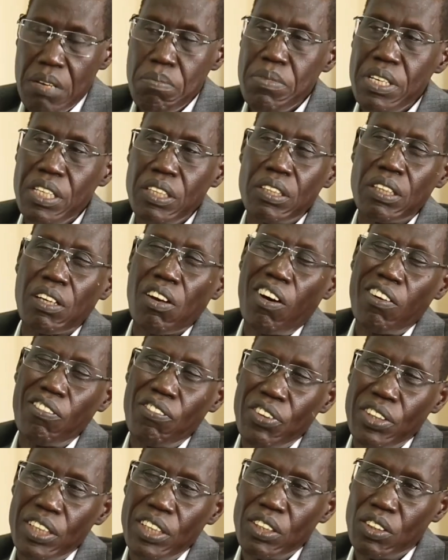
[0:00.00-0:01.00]
It means
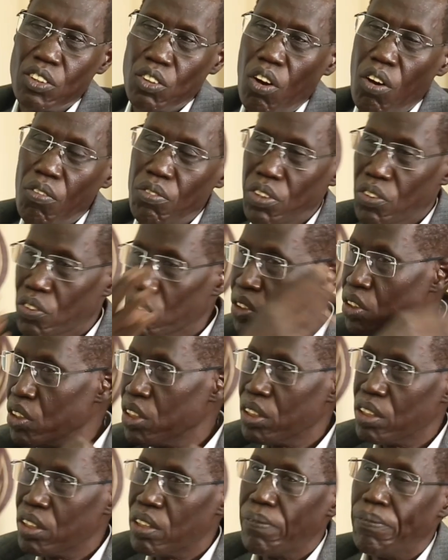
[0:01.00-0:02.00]
confidence of the
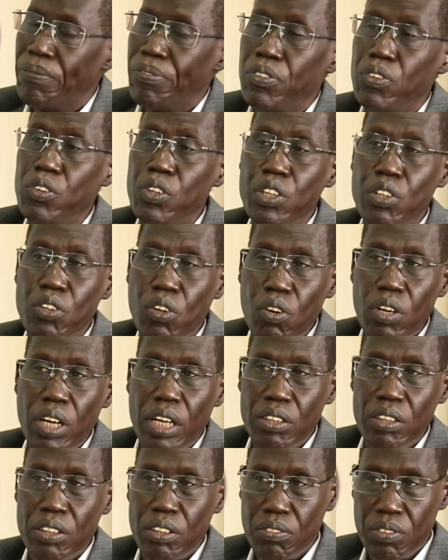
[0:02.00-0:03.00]
students to enroll
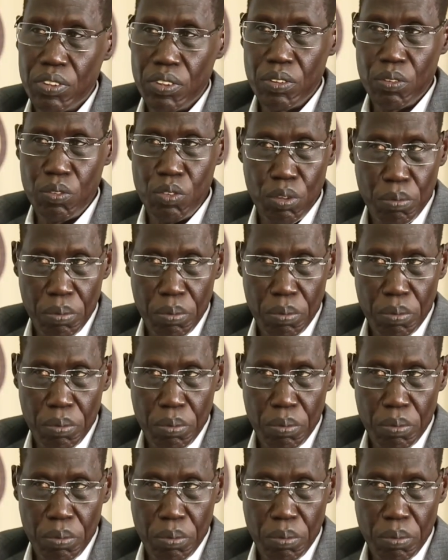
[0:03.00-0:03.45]
at the University of